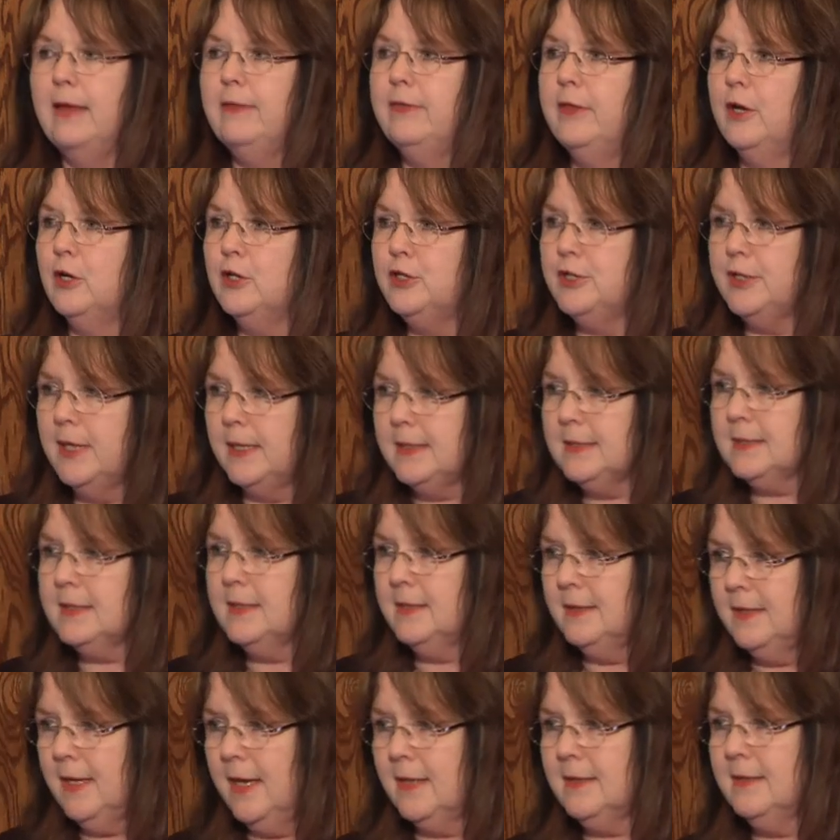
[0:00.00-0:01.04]
They're just
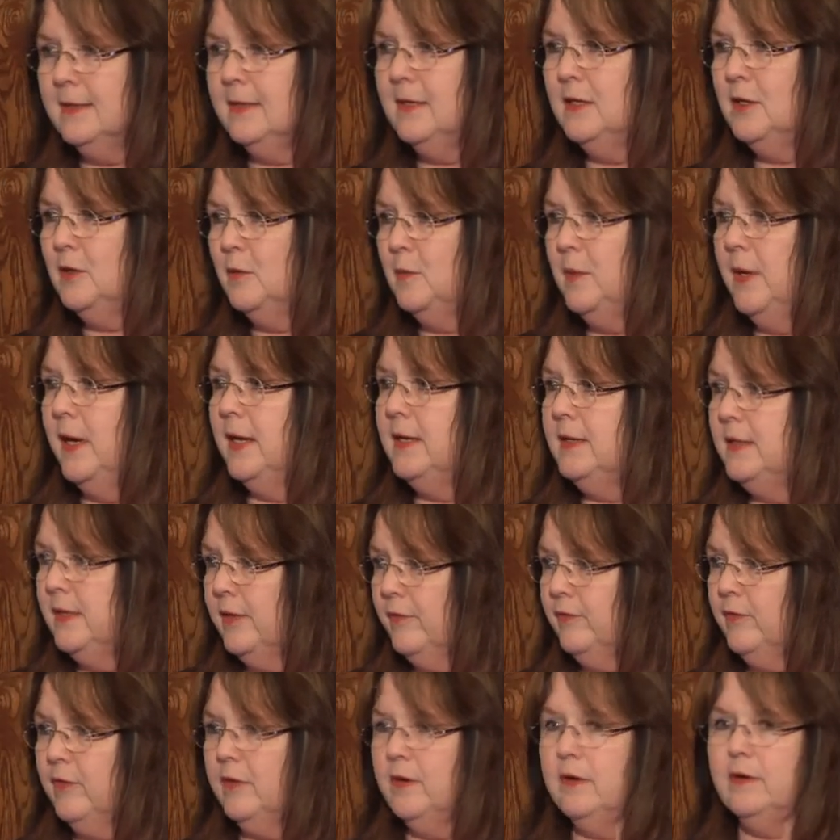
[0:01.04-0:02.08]
connected in a way
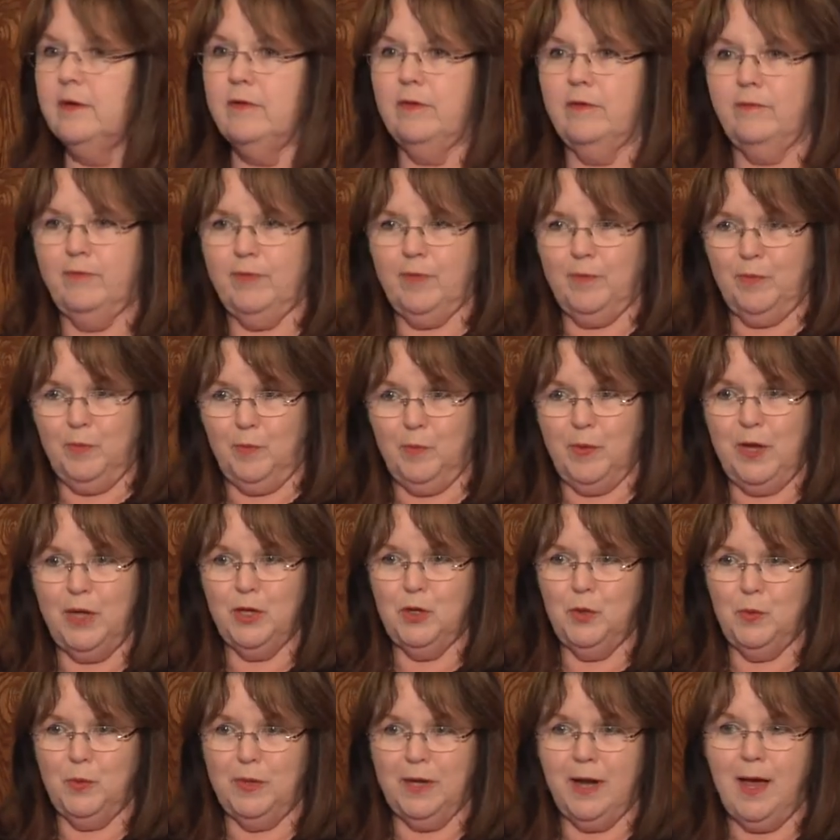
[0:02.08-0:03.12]
different from the way
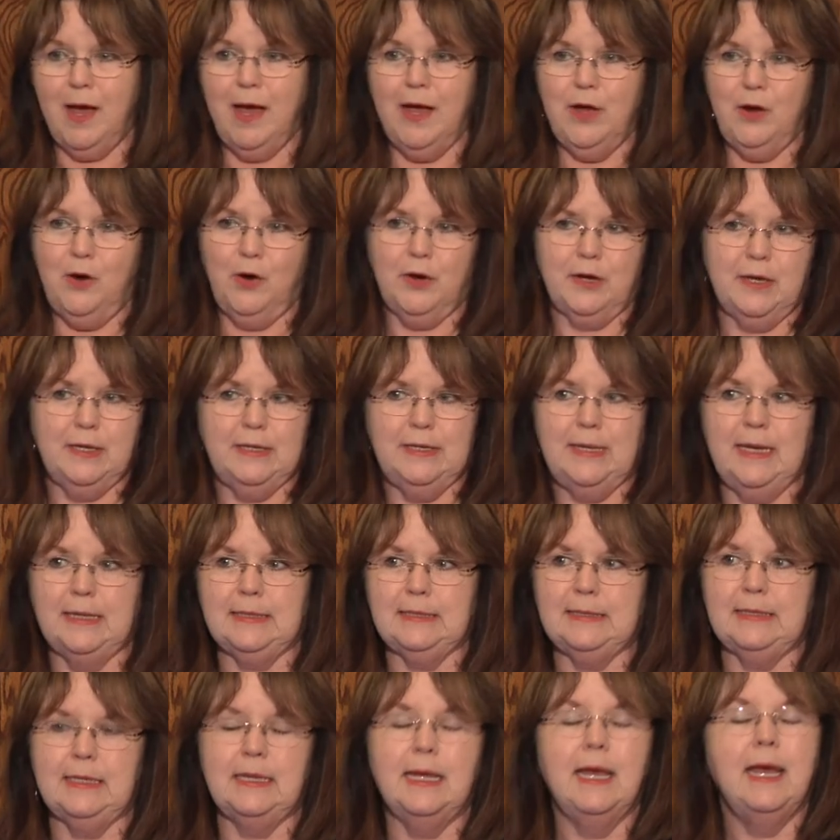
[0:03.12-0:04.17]
you and I are
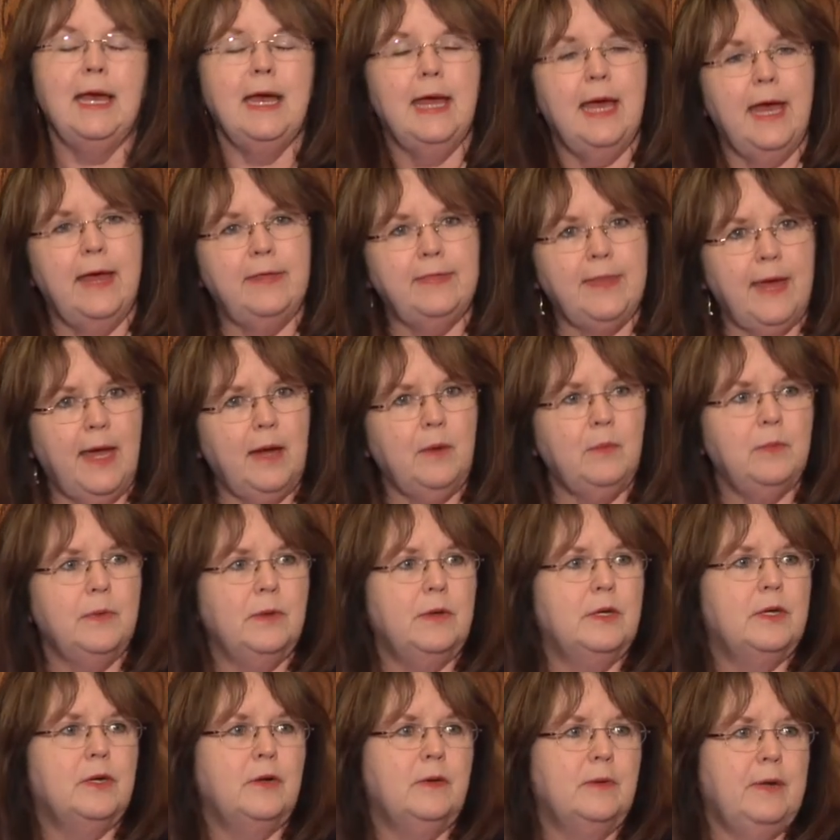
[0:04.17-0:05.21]
connected. And that
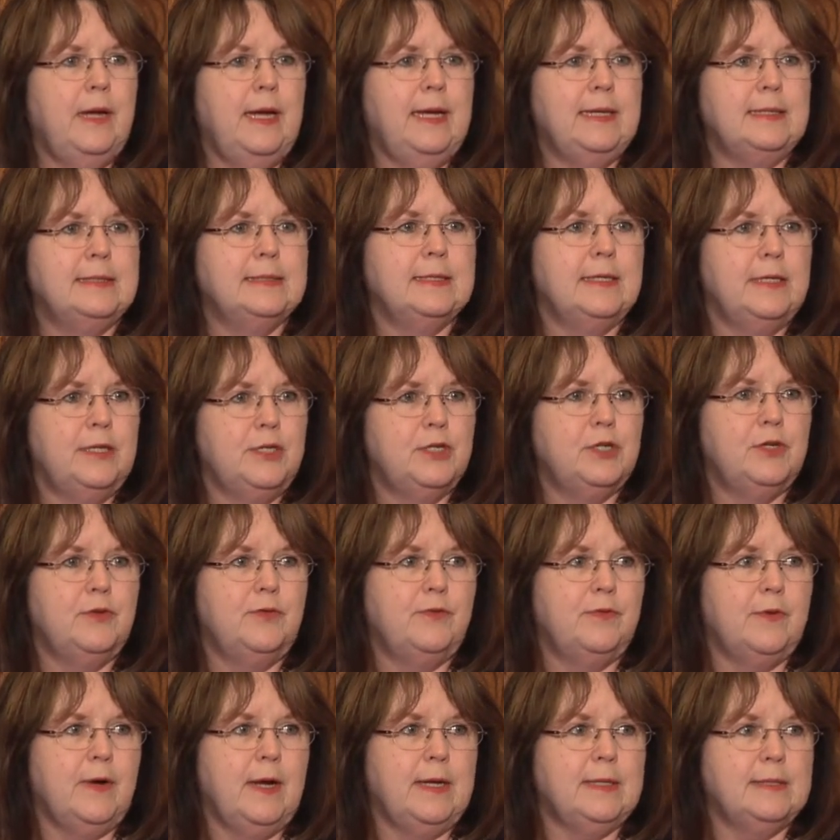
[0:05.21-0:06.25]
really creates an issue
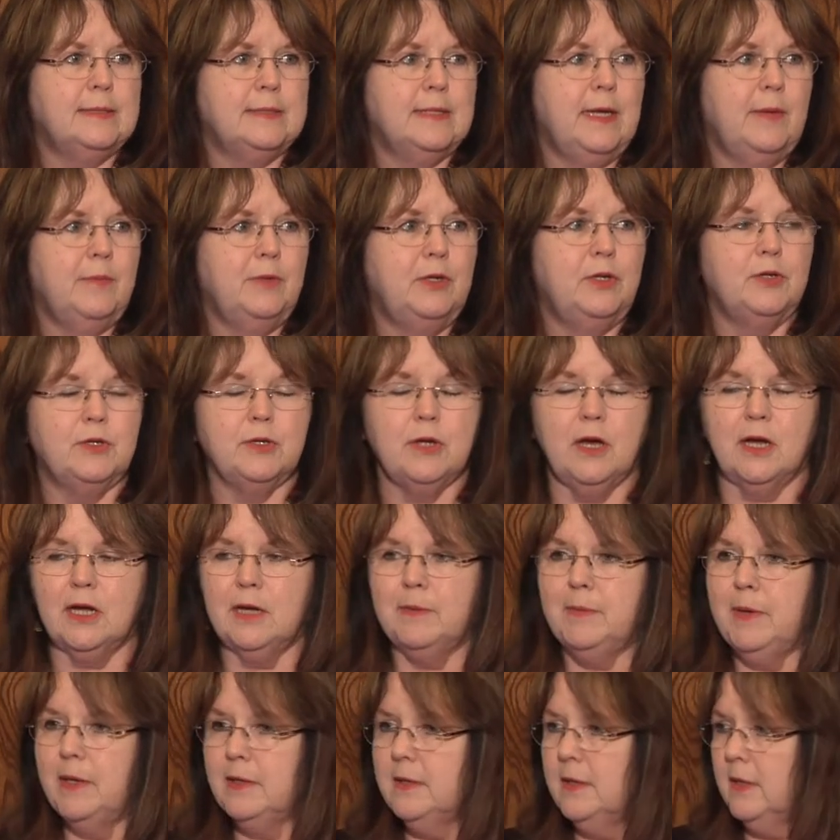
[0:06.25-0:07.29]
for us. And when you talk
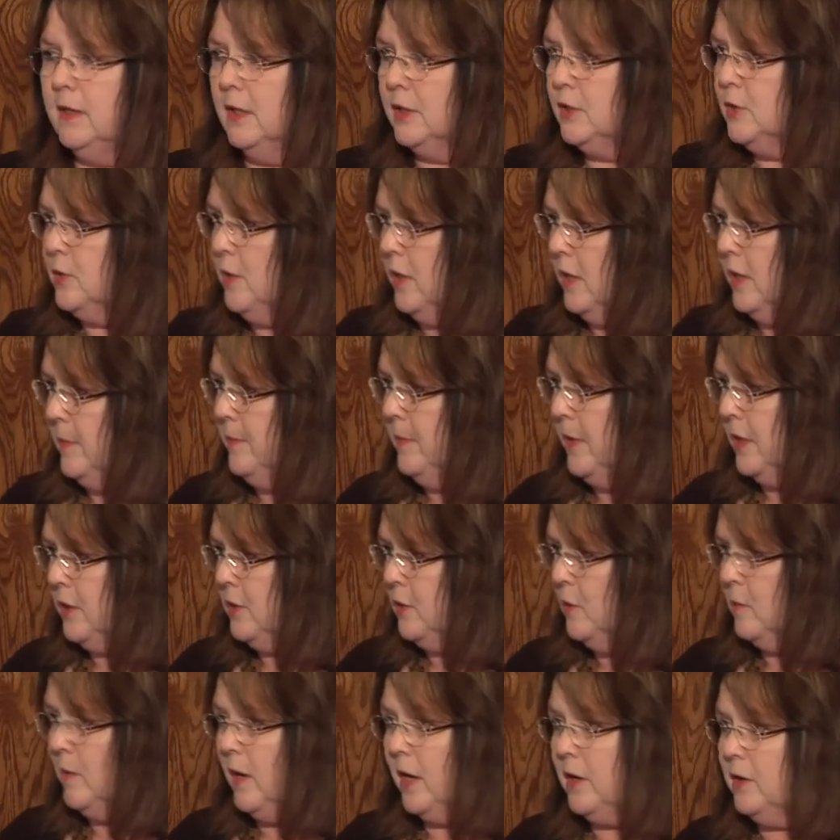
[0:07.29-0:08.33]
about the electronic
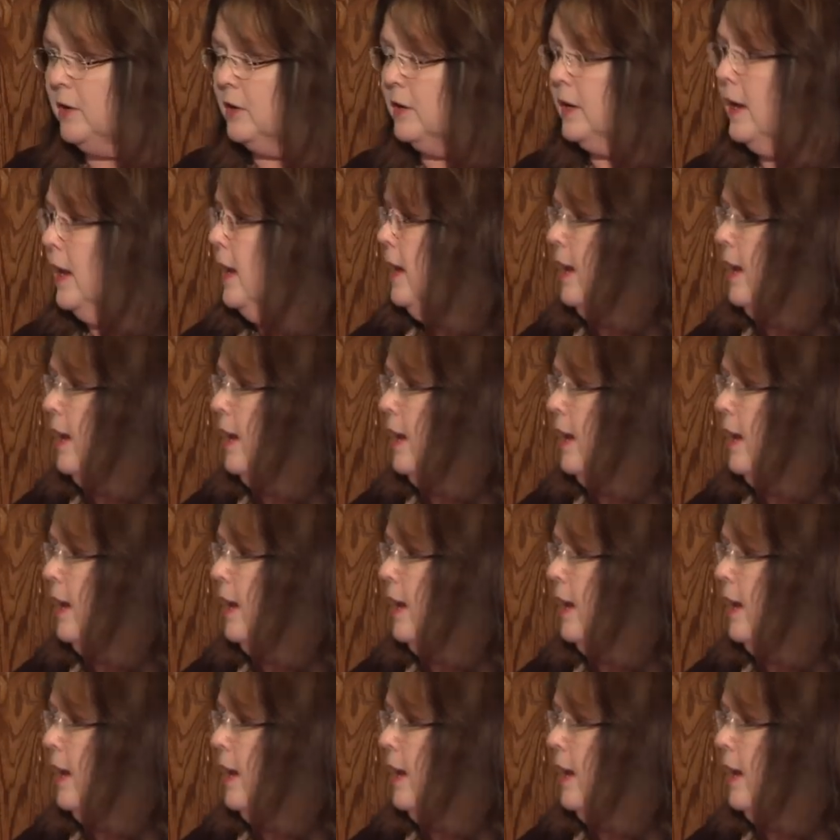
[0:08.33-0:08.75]
medical record,